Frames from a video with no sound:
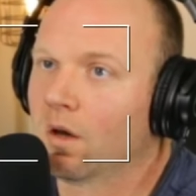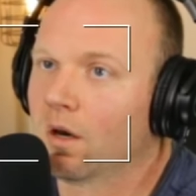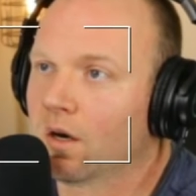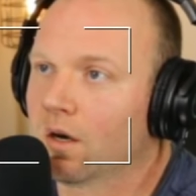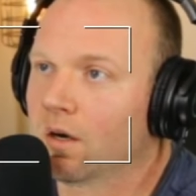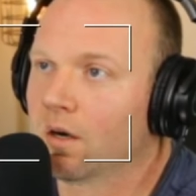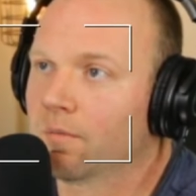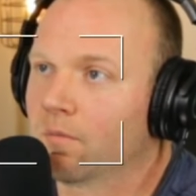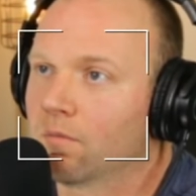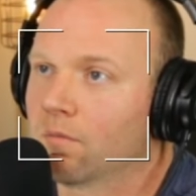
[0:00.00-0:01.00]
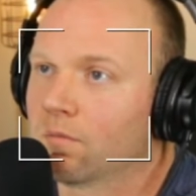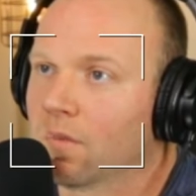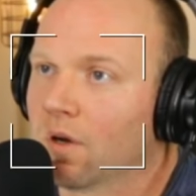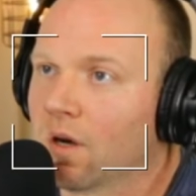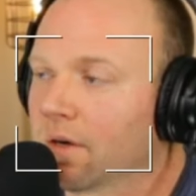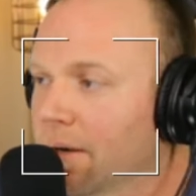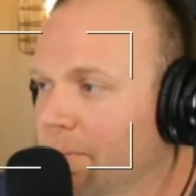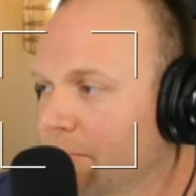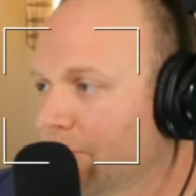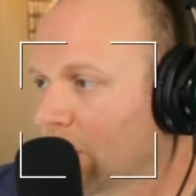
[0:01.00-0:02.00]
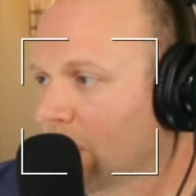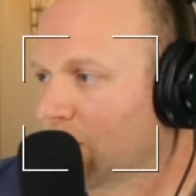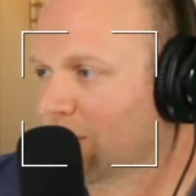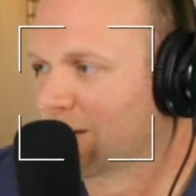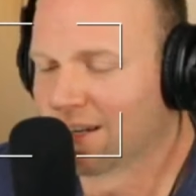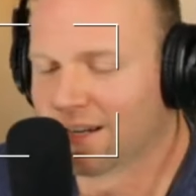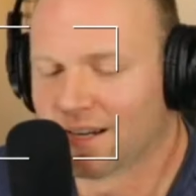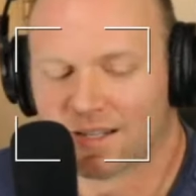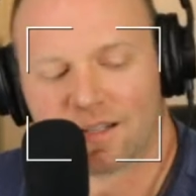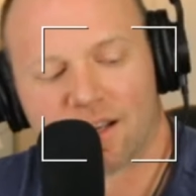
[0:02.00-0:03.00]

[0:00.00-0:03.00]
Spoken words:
All right. Well, guys,